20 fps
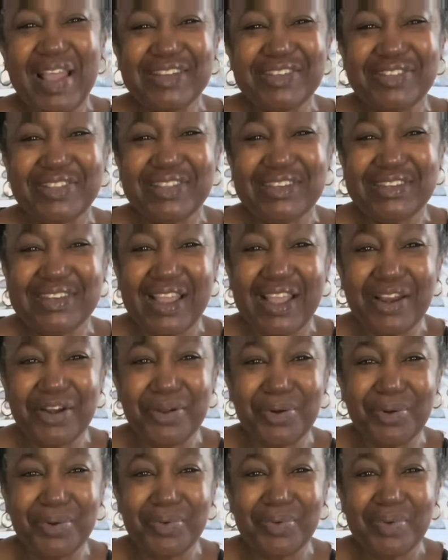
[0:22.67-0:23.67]
to the
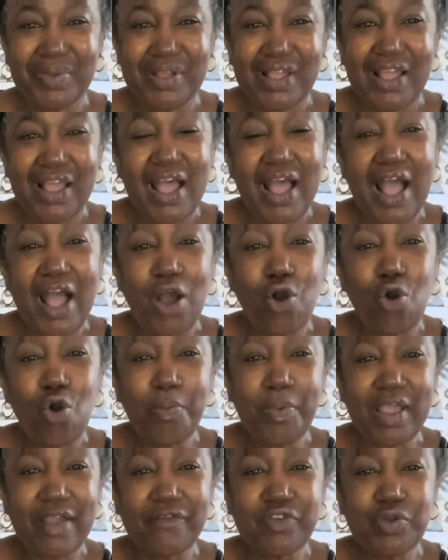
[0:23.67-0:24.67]
channel. I hope
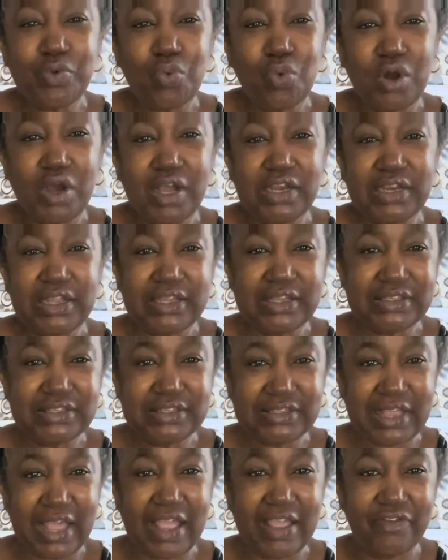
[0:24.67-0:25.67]
everyone is
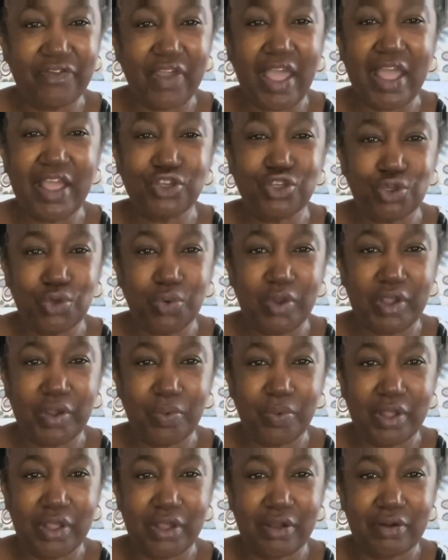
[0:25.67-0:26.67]
safe and doing
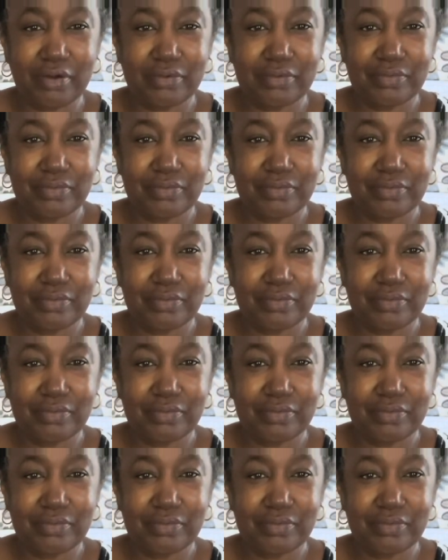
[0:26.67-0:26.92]
well.